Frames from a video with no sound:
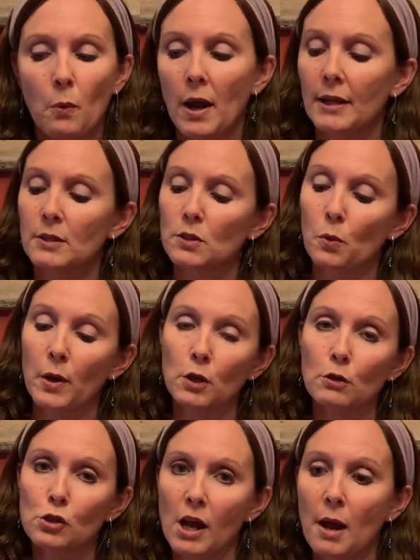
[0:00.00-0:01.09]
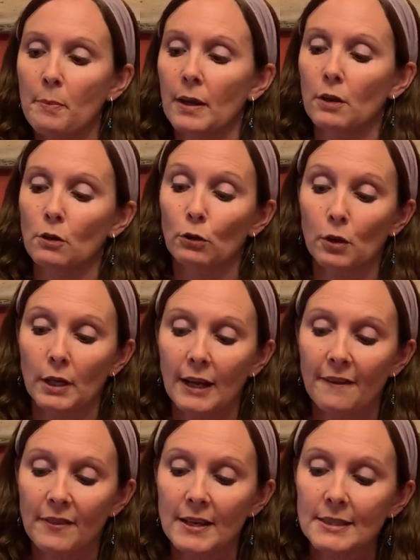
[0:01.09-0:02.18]
wine. So when you're shopping and you're looking
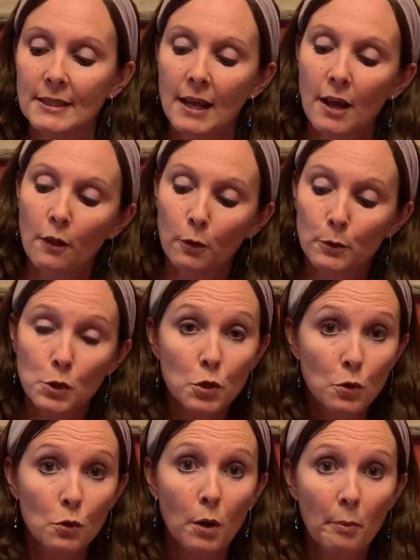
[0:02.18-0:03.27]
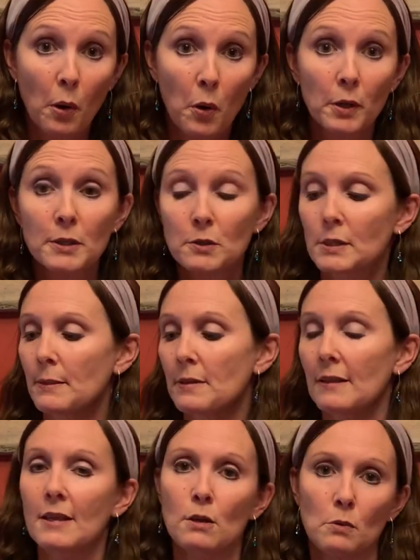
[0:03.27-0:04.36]
at this, those two components are
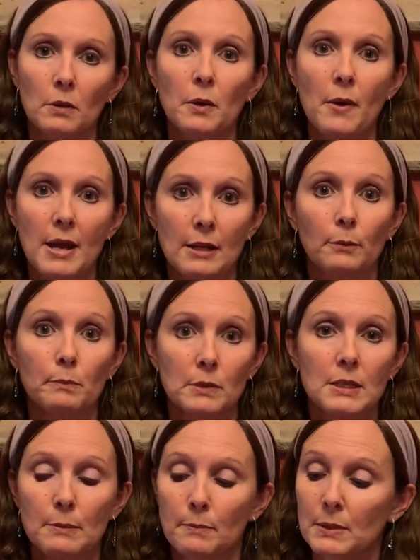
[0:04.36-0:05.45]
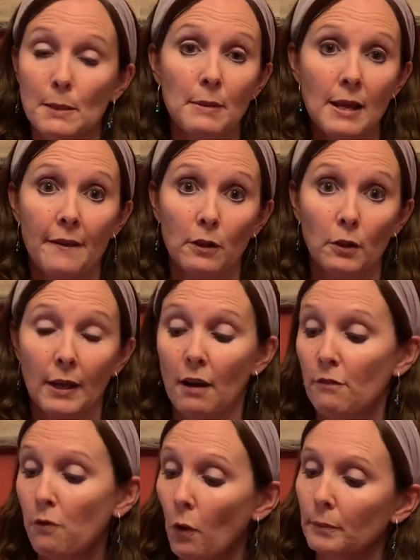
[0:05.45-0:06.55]
something that you really want to be on the
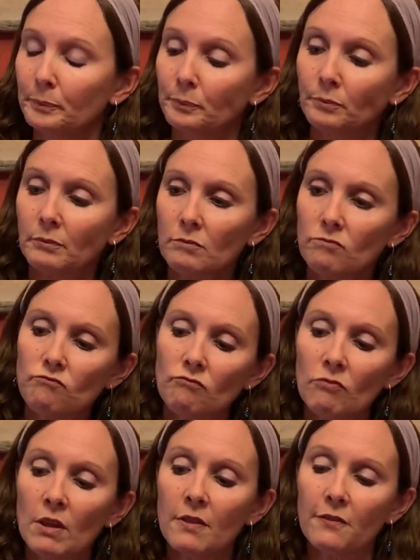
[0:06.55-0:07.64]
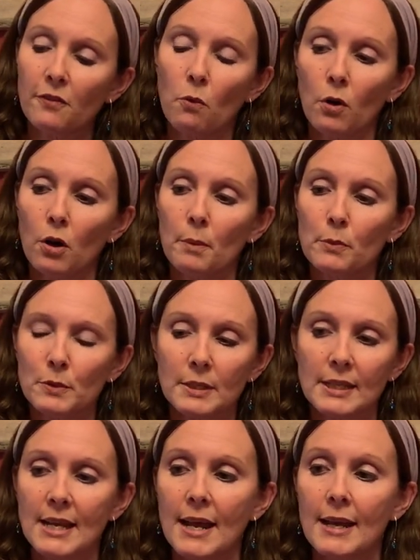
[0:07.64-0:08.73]
lookout for. For a
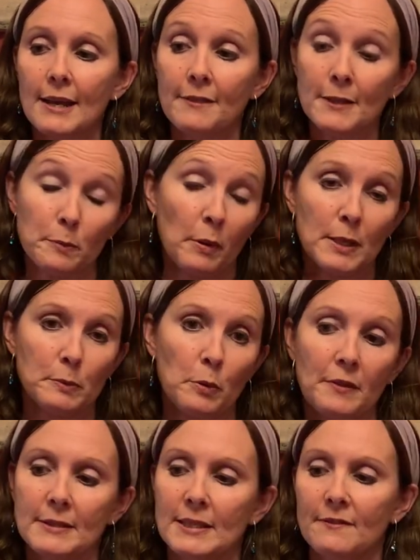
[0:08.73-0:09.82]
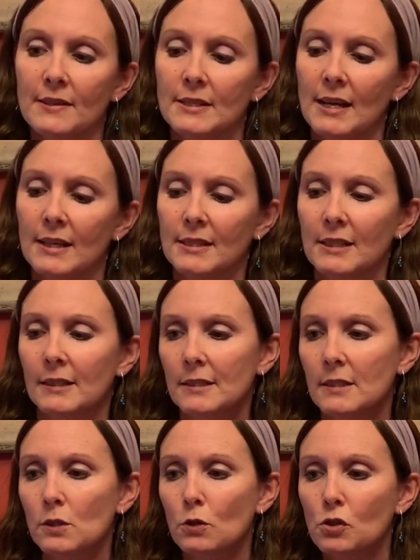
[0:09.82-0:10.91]
Muscadet in this price point, this is fantastic. This
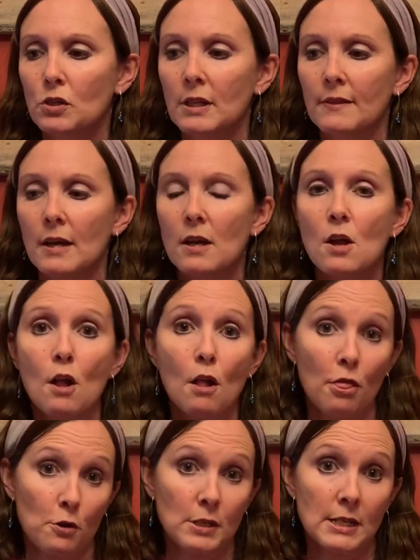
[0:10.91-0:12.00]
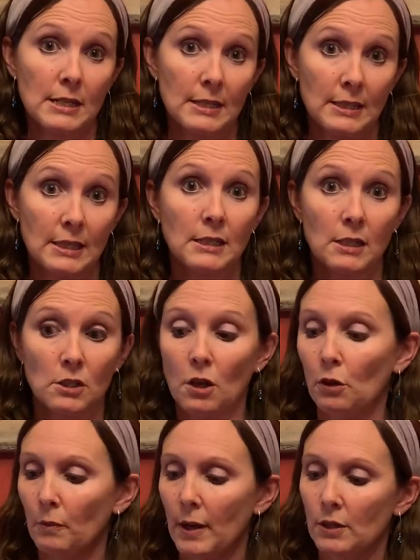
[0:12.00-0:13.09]
is usually in the $13 to
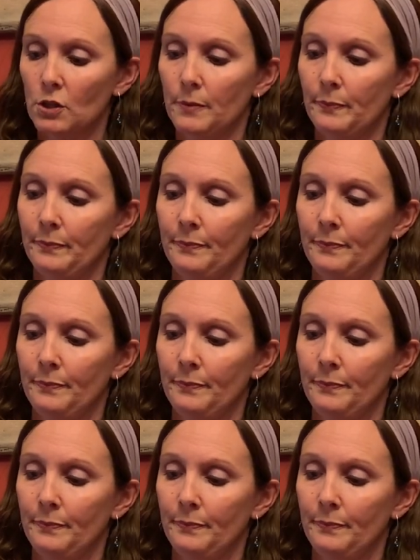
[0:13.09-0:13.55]
$16 range.